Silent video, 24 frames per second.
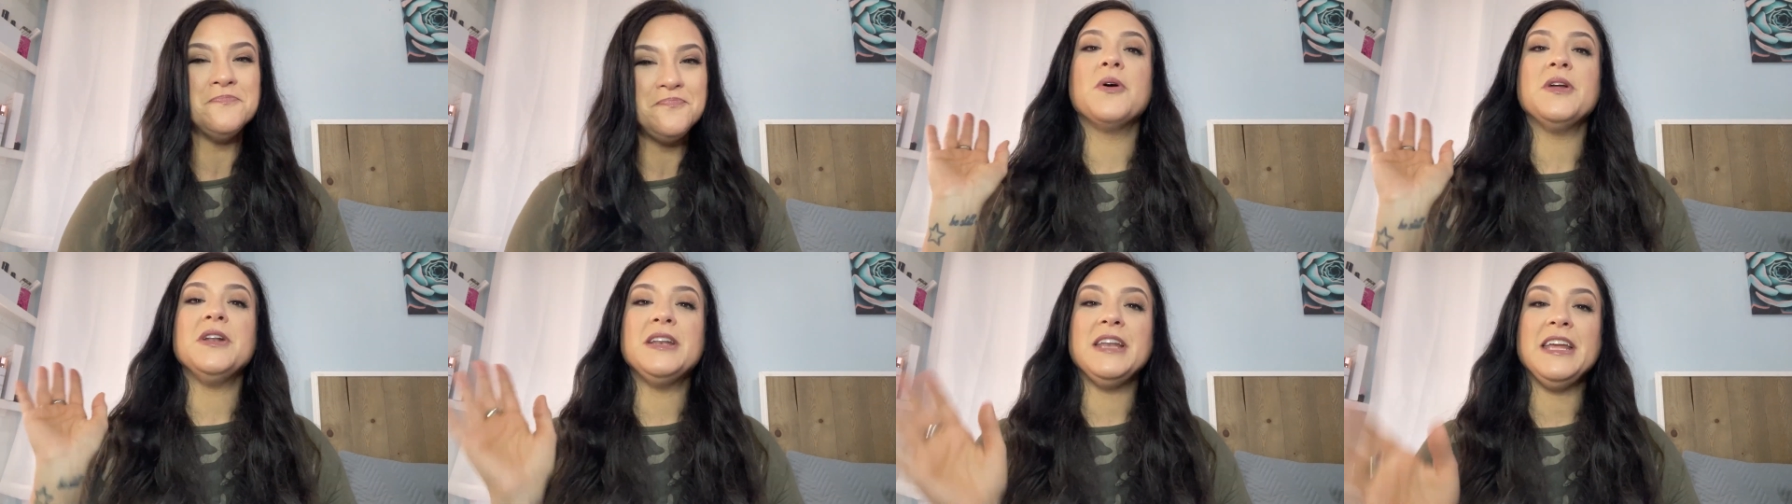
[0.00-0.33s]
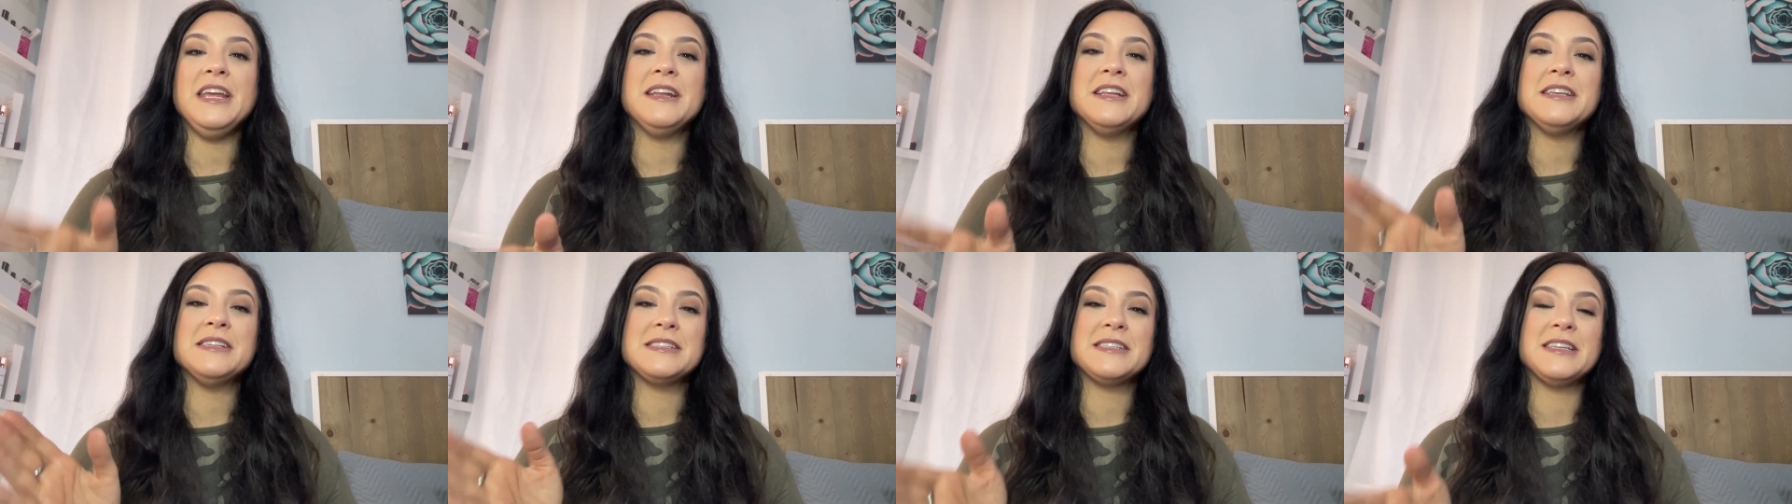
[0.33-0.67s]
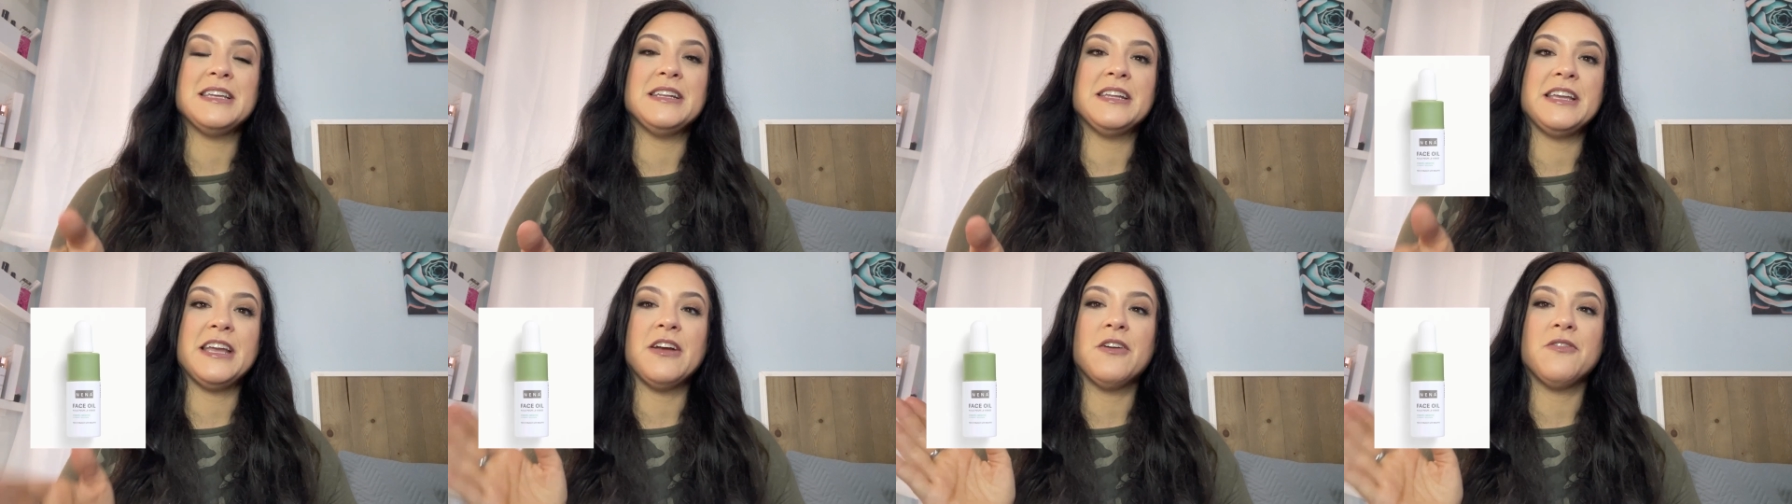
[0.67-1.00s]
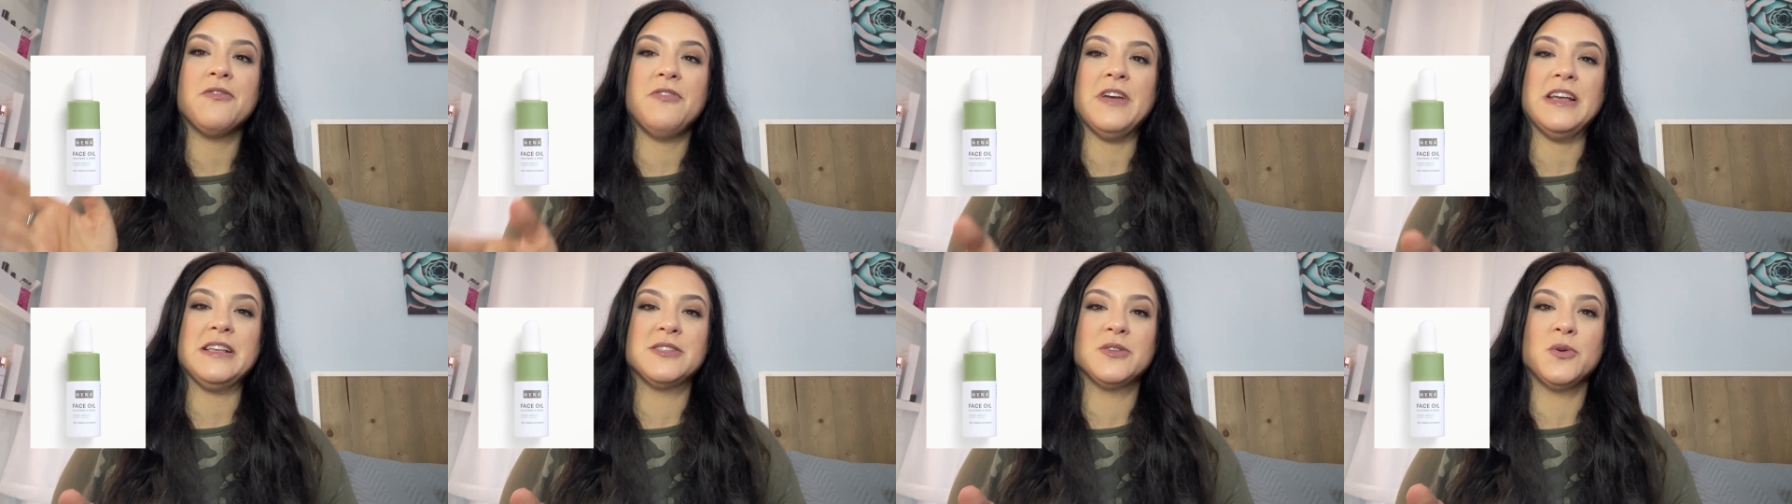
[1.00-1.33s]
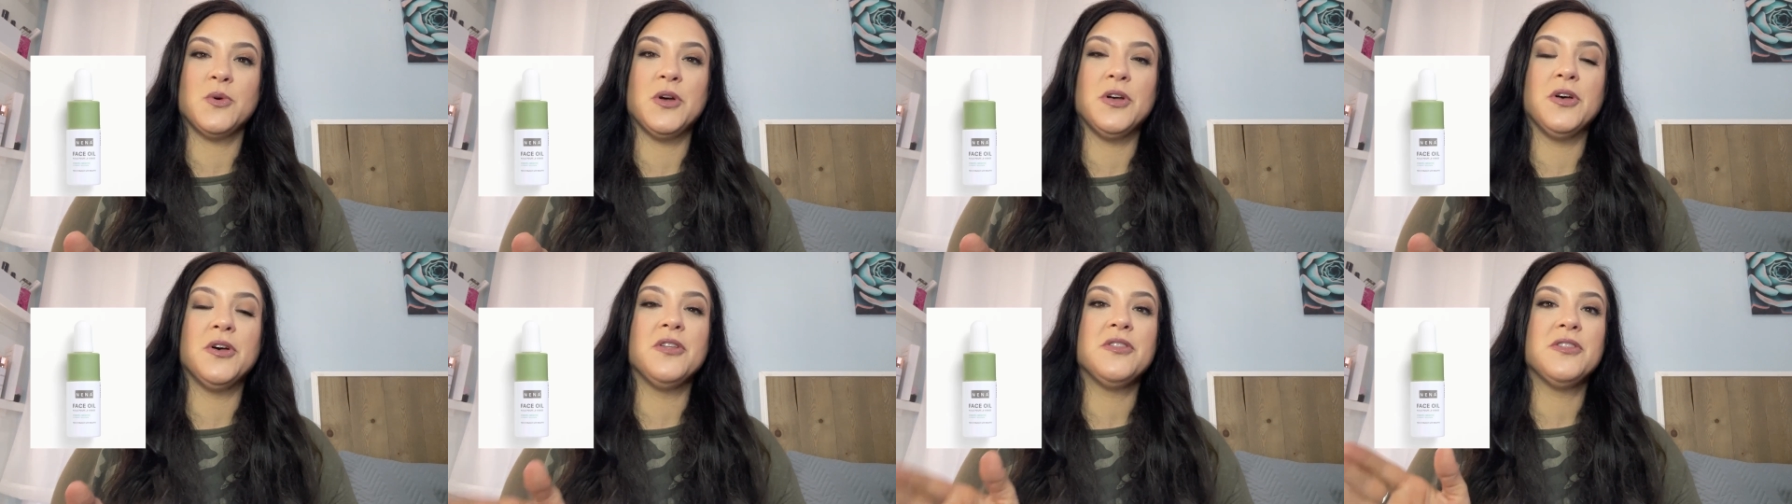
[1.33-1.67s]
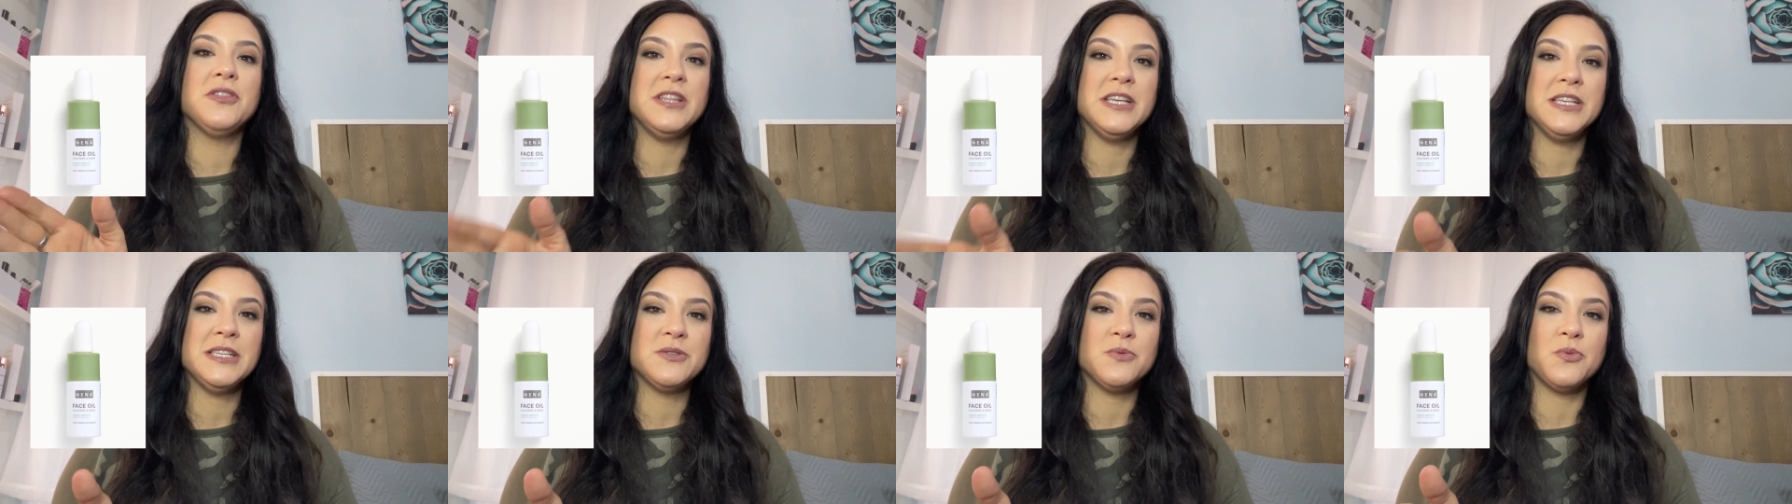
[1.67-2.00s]
Nina Skincare Face Oil,
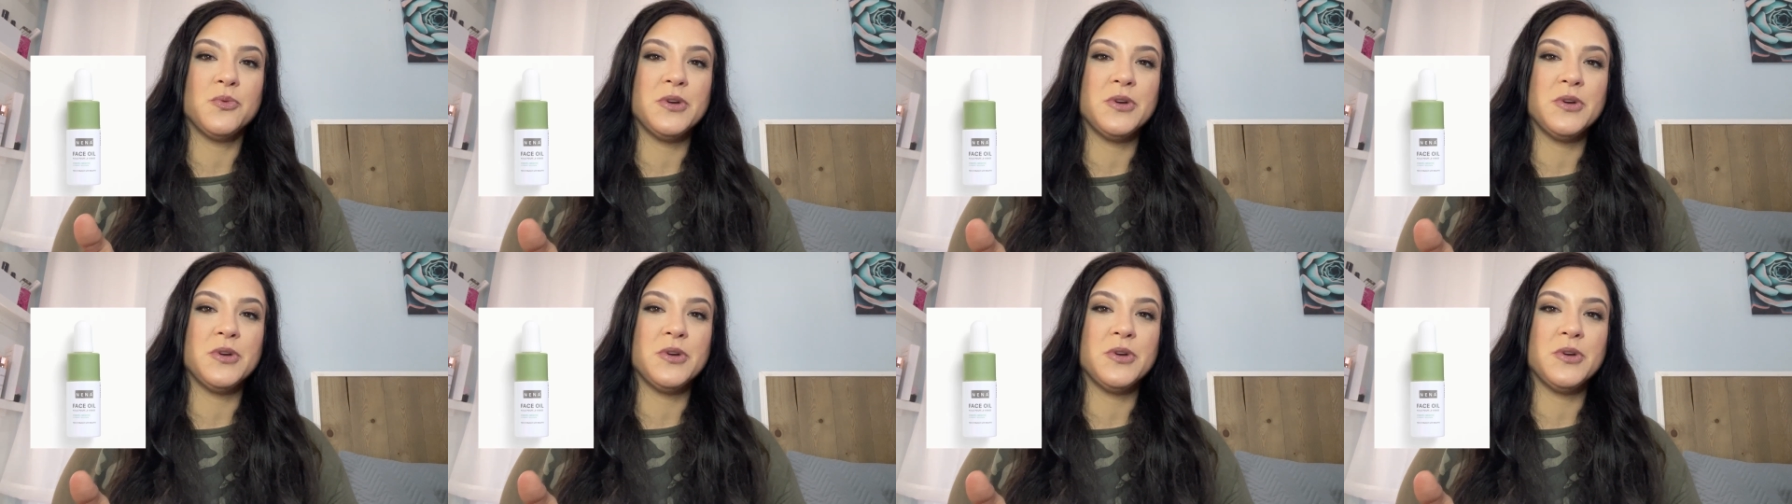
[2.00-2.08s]
this